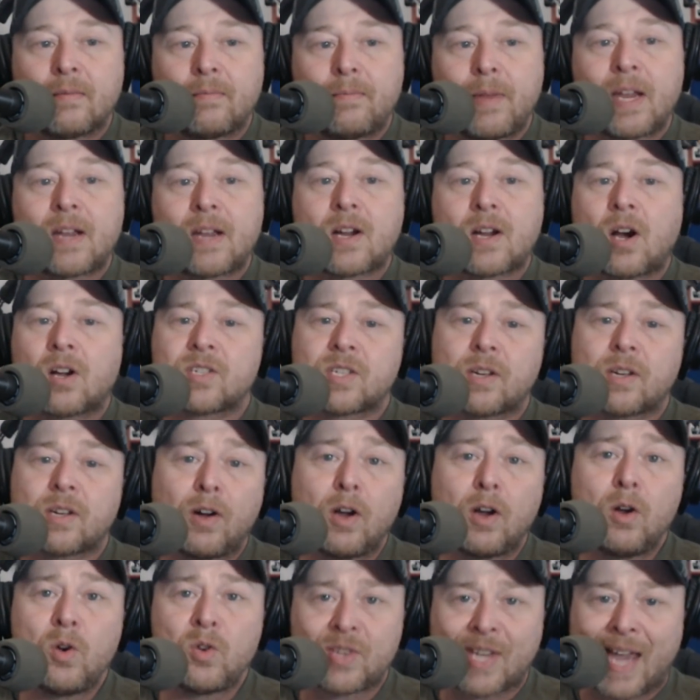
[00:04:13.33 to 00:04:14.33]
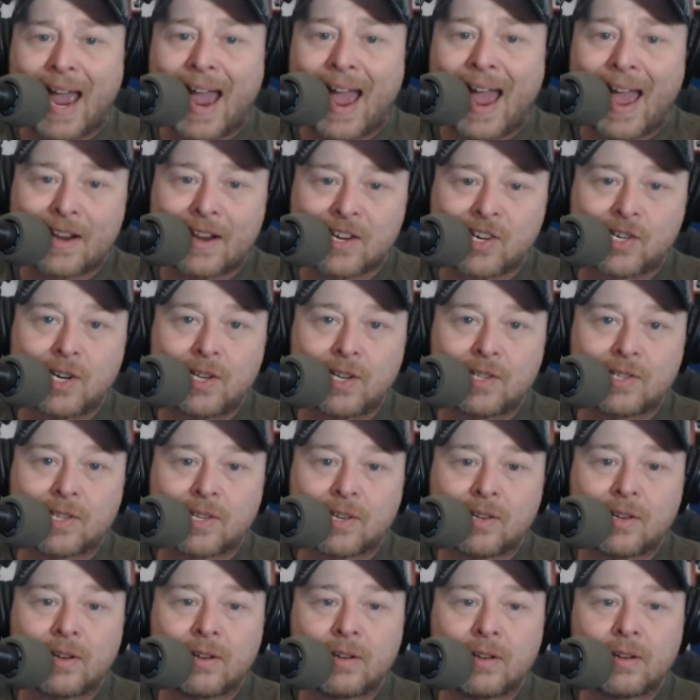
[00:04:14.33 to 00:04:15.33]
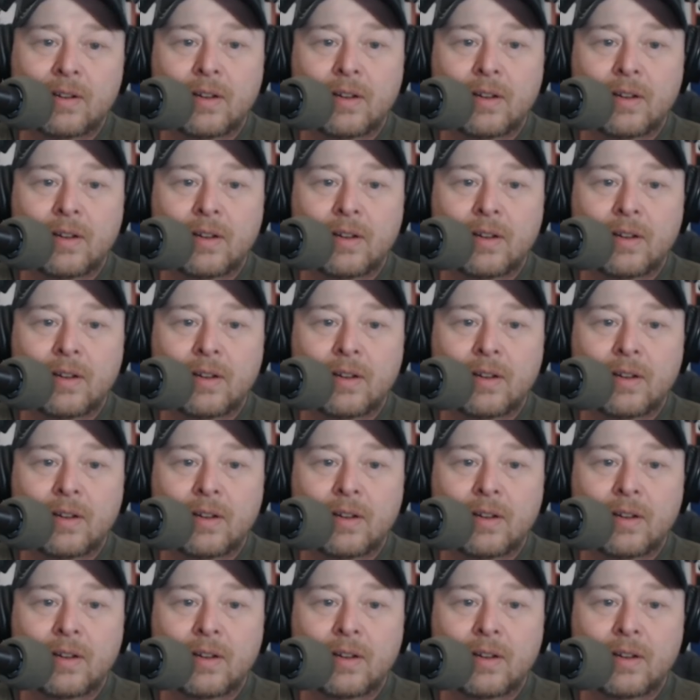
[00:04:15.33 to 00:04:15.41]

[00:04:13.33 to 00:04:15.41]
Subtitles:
Because of whose actions?